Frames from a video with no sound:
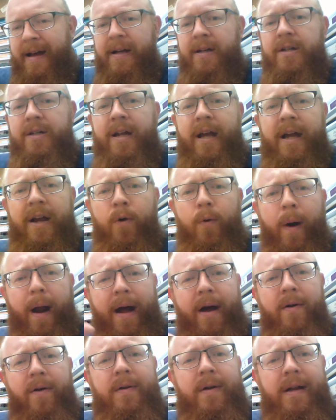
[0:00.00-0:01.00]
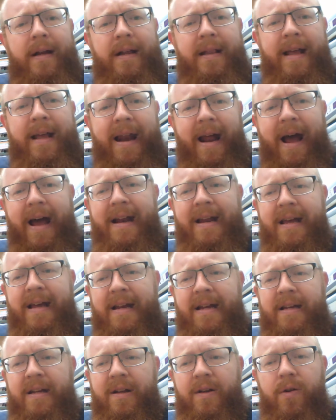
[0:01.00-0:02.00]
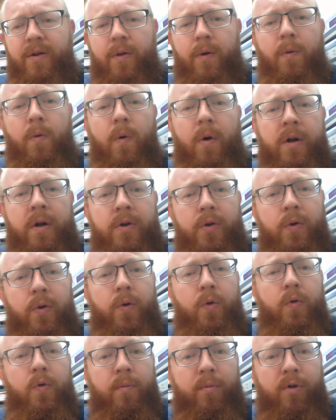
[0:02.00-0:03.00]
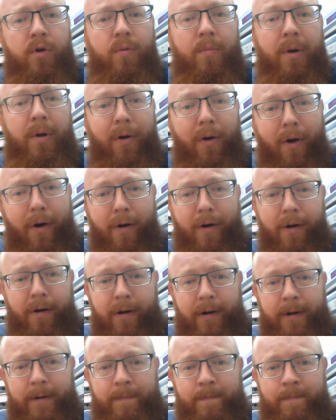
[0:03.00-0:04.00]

stay grounded in that identity to the one to whom you belong.